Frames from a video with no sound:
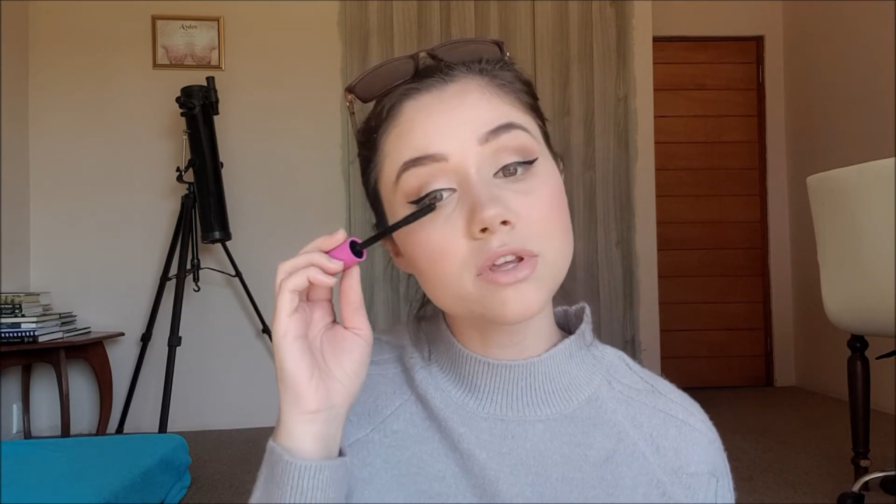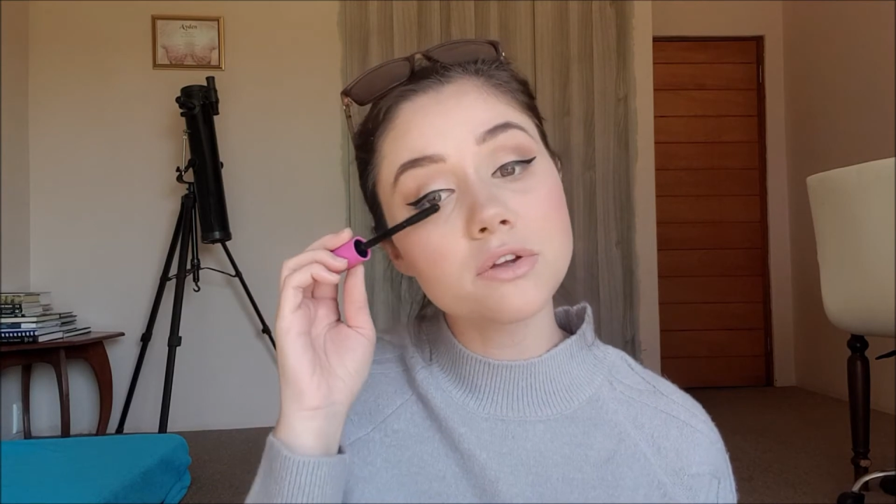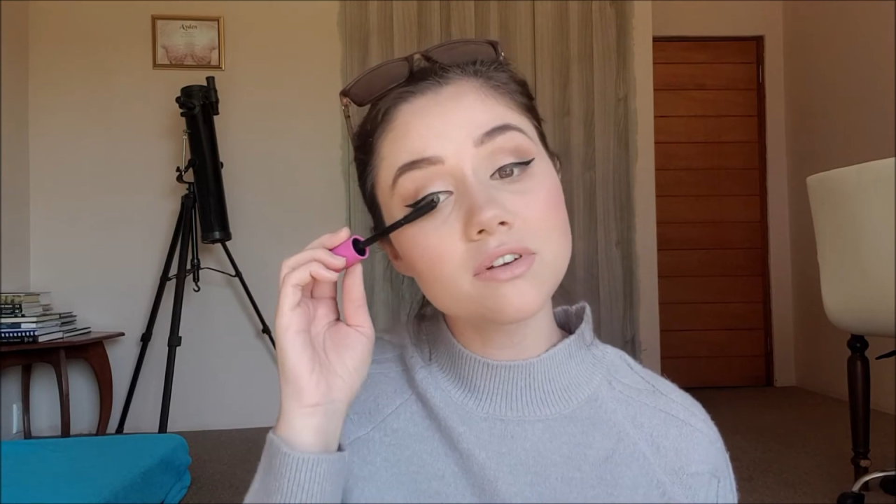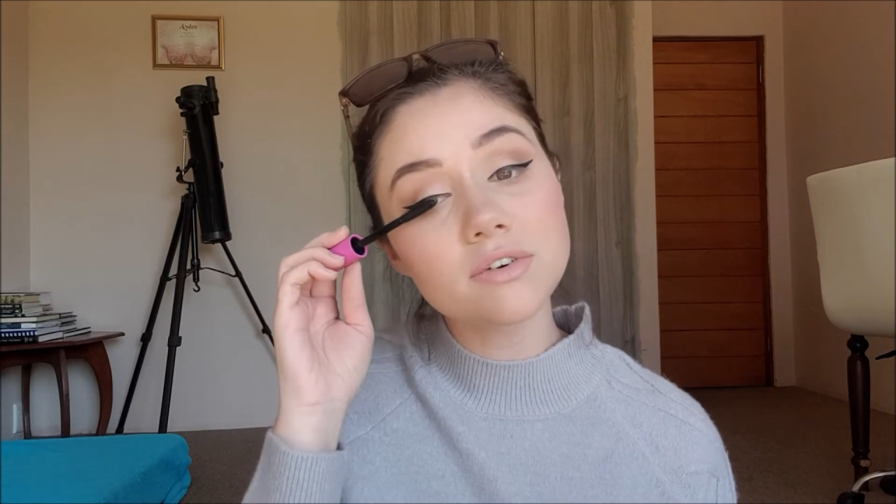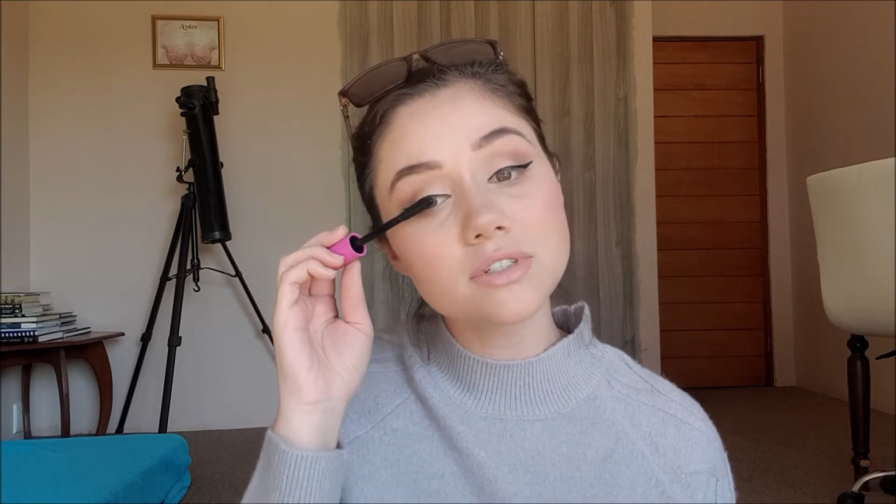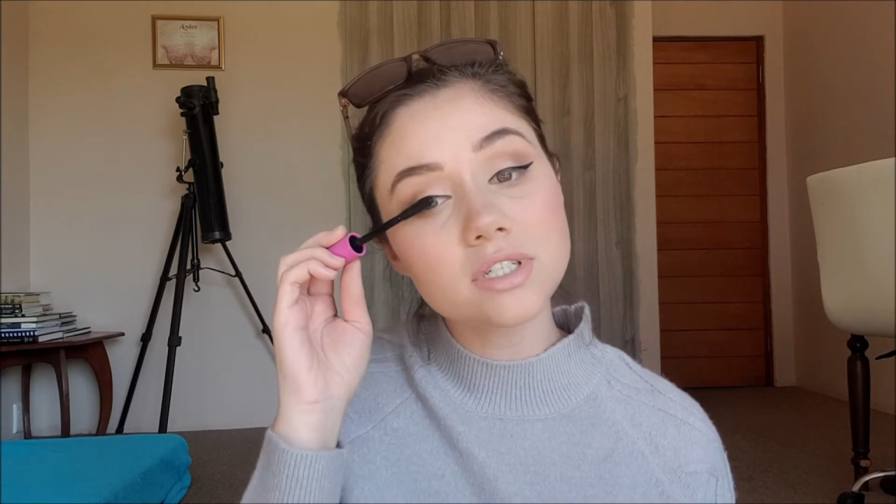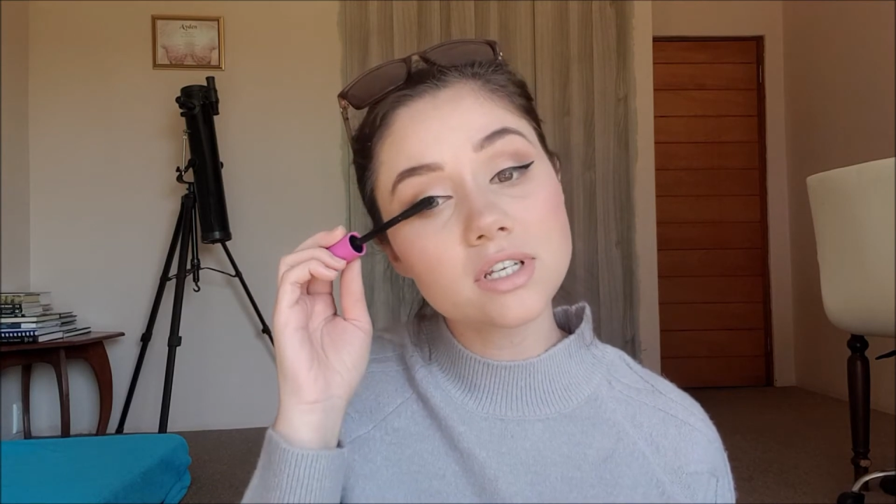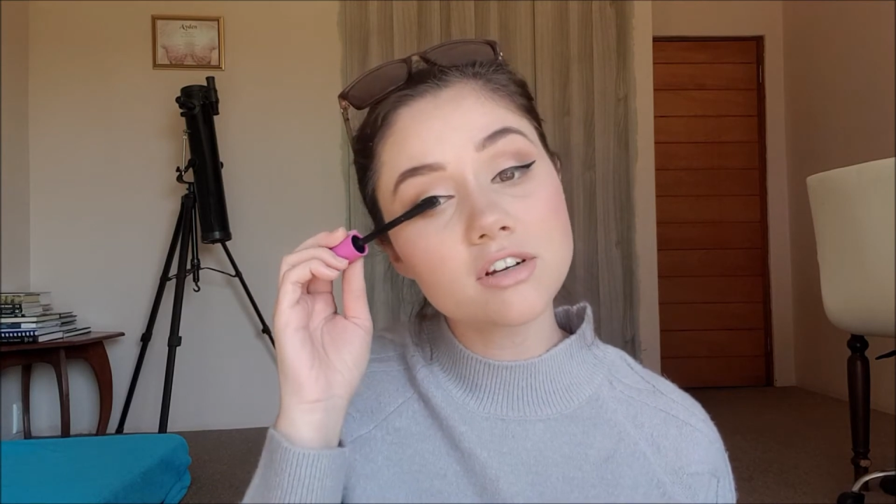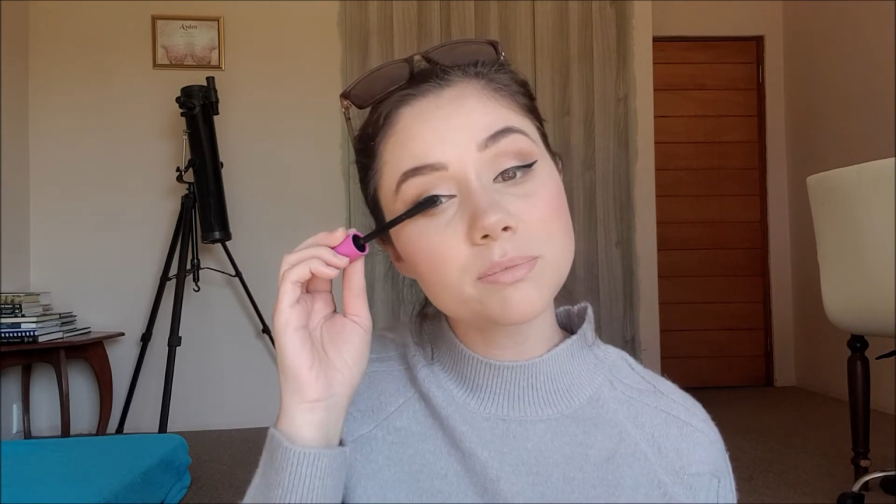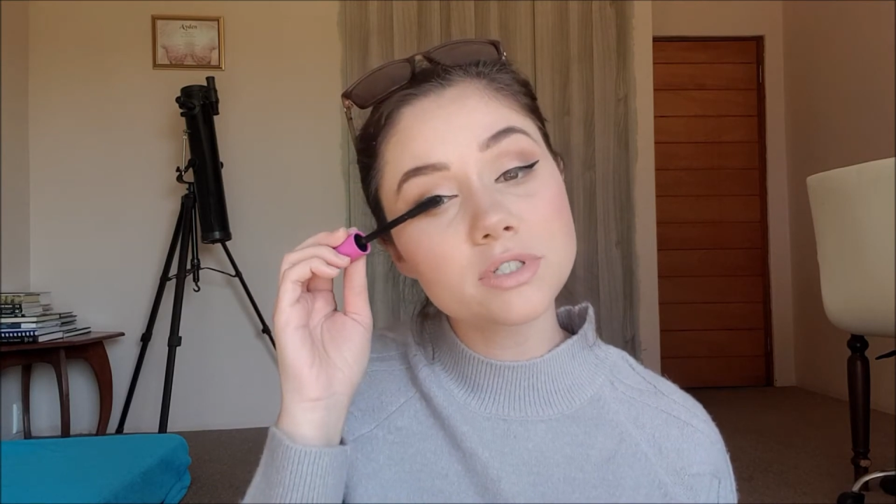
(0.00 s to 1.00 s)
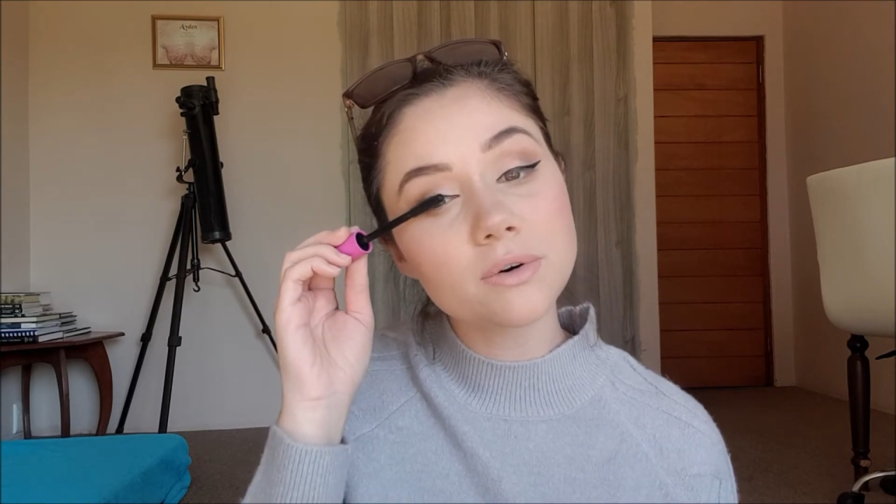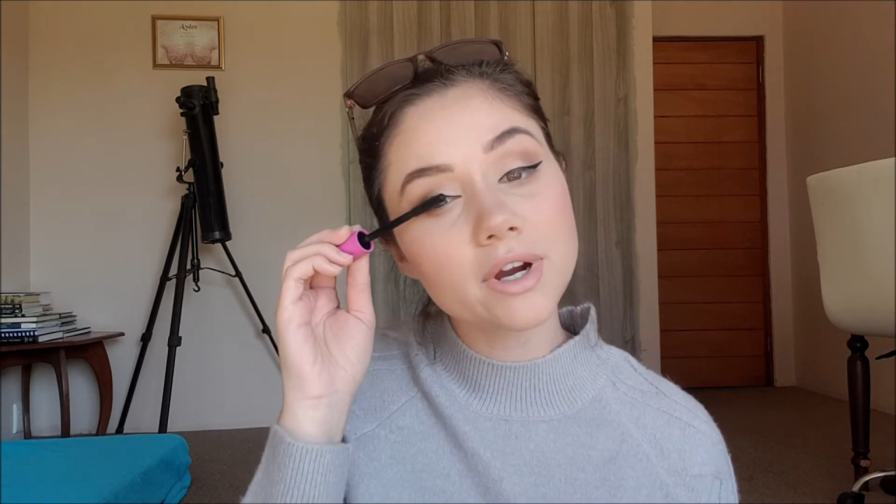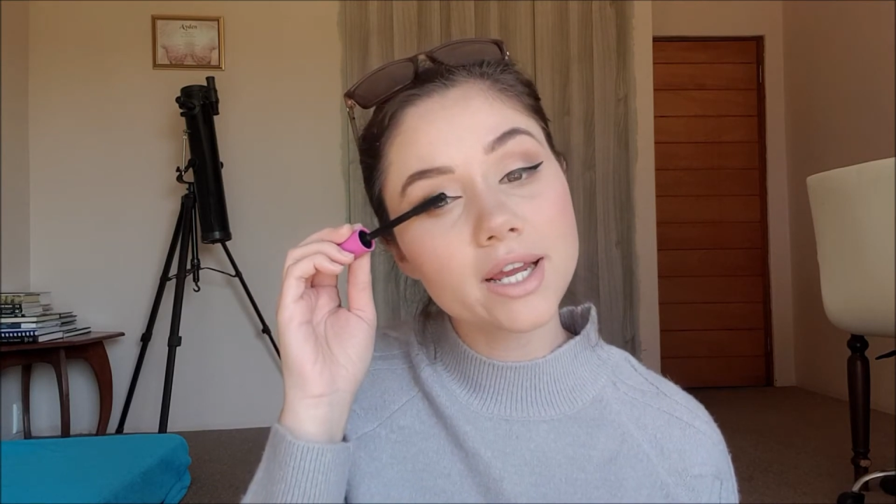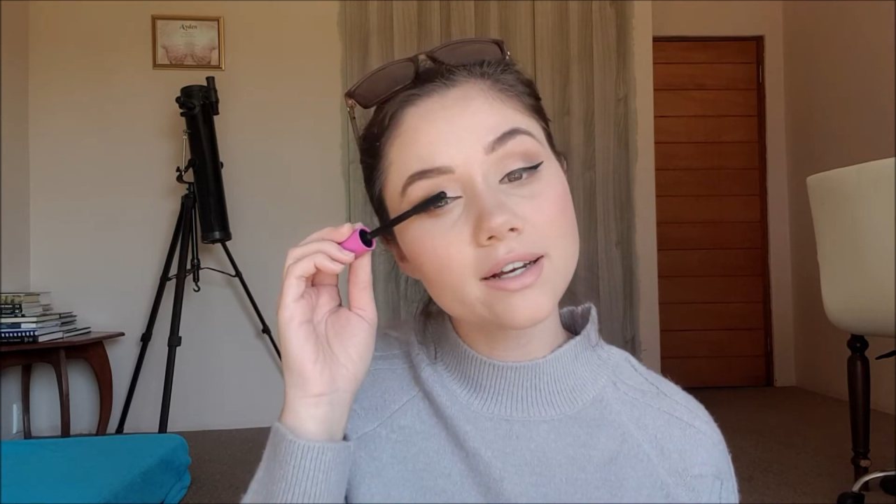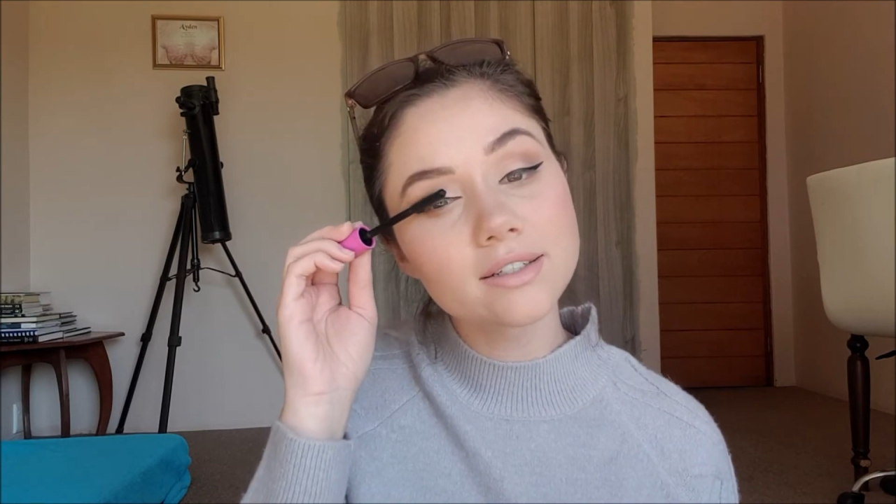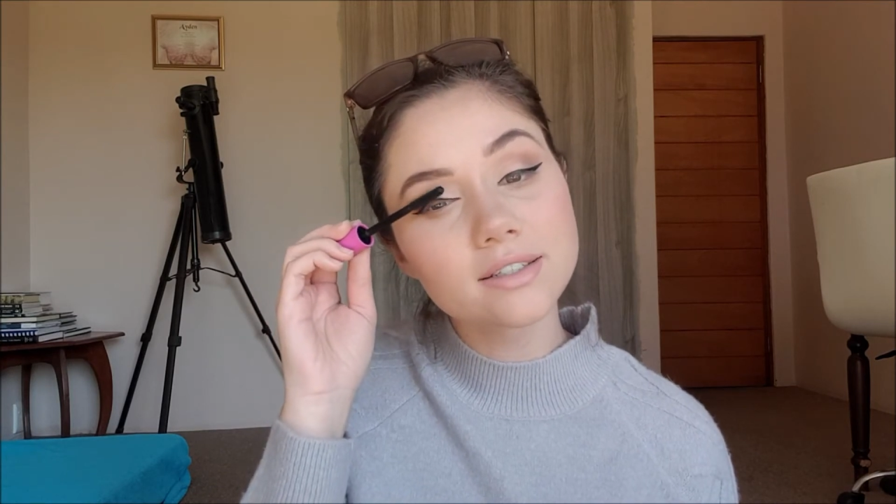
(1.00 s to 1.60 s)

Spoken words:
University of Pretoria.